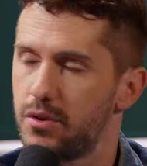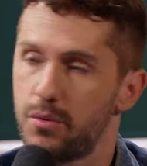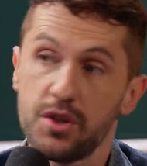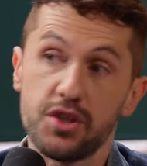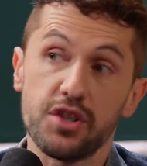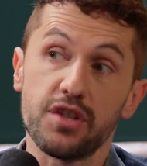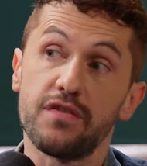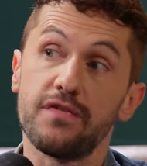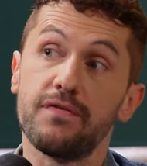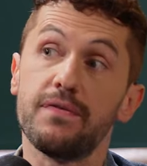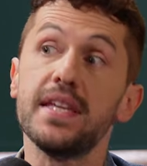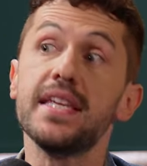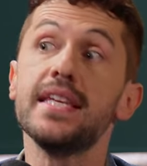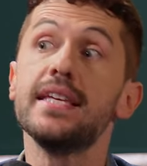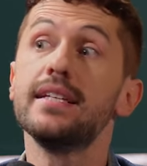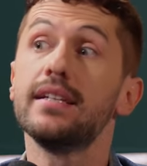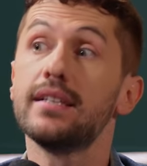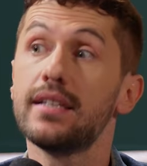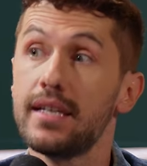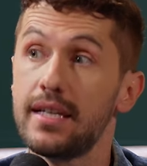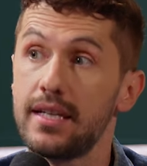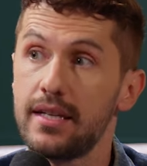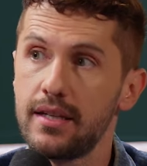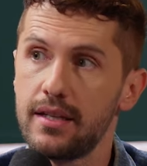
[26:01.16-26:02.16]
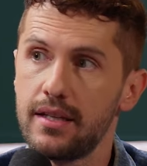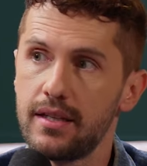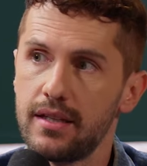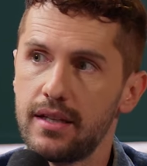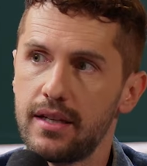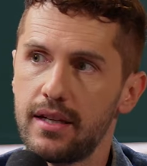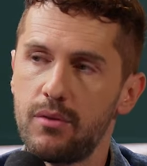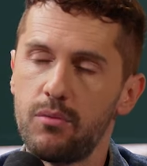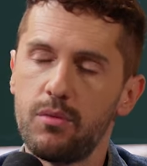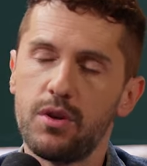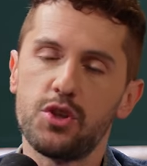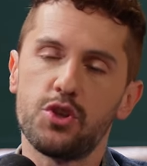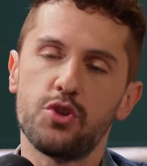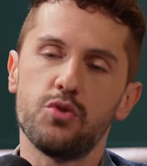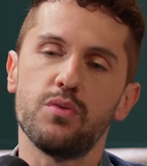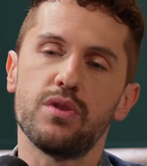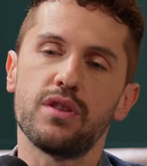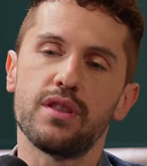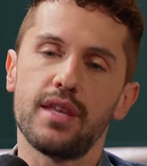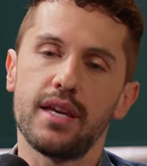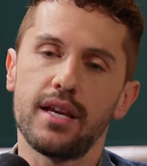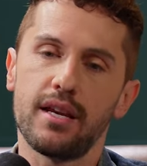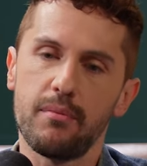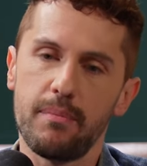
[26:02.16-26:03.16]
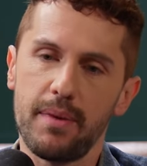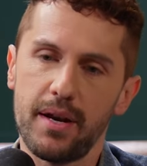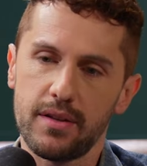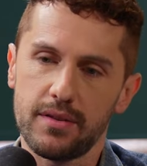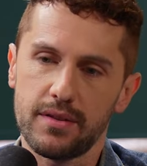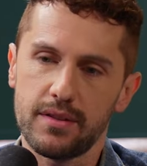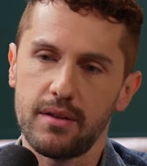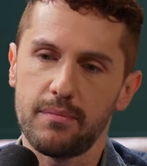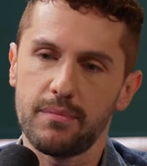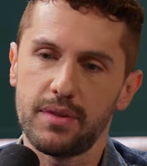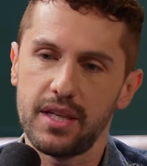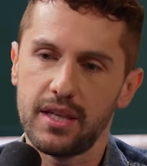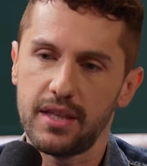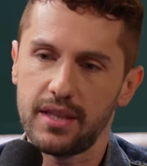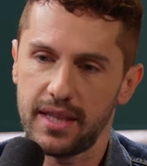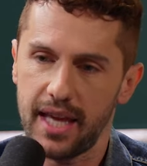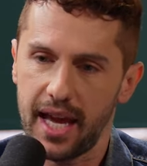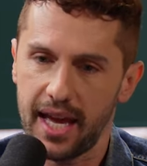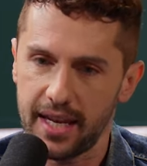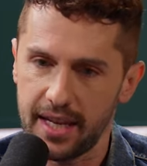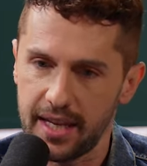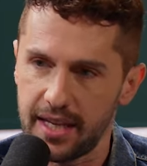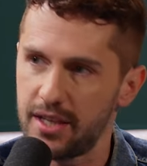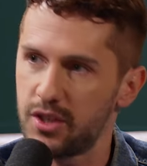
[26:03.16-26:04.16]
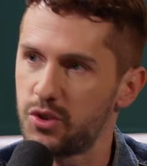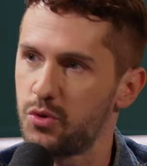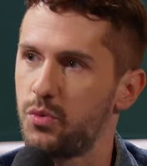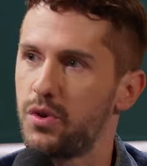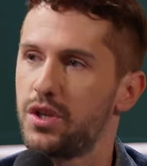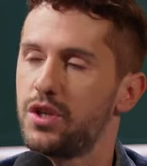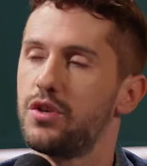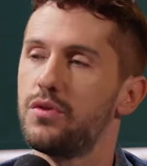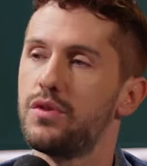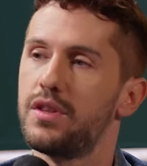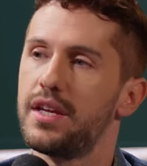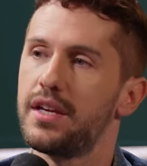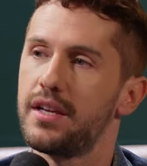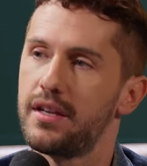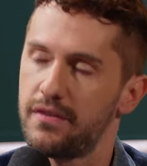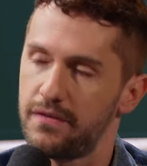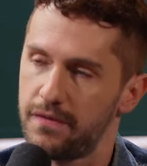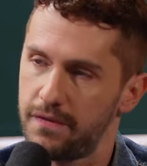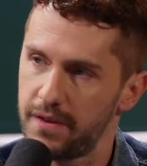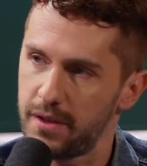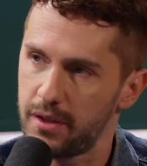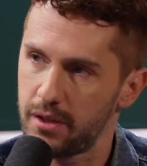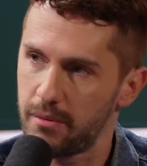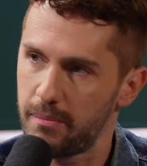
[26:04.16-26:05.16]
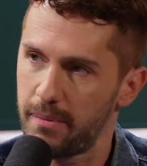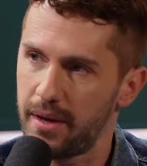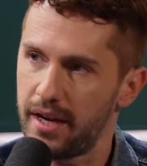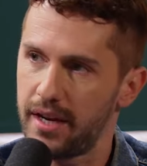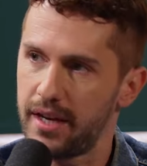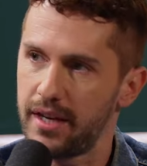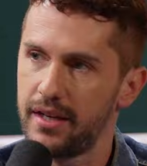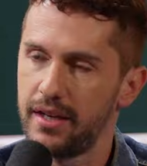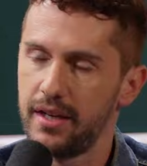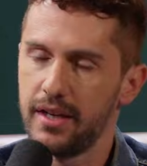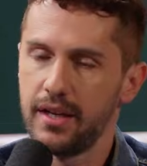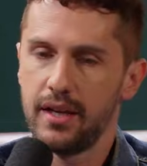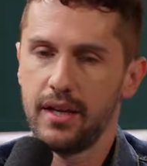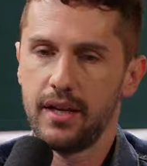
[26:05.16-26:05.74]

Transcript: to what you're feeling and what you think about something, that is what you think and feel about it.